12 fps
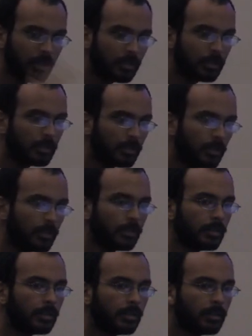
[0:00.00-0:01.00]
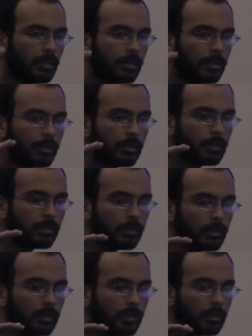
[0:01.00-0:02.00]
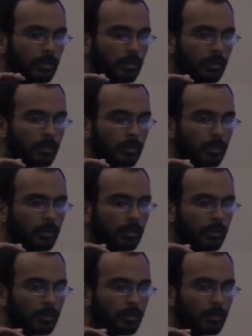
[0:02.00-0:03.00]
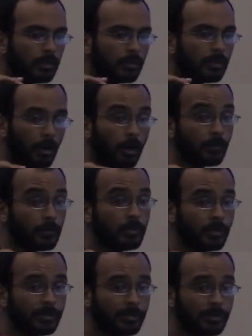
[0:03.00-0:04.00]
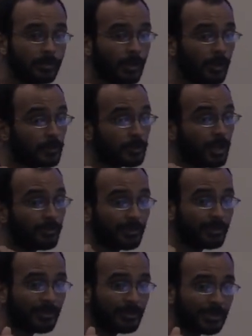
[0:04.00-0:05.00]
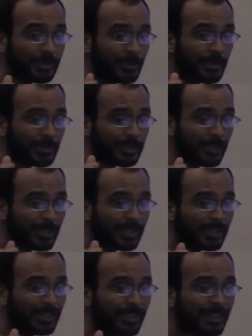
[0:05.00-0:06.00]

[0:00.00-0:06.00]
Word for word: Yeah, gear intake. I don't think we have it on for shooter anymore. But yeah. We, uh, we no, if you turn the shooter on, it definitely rumbles. oh, oh no no.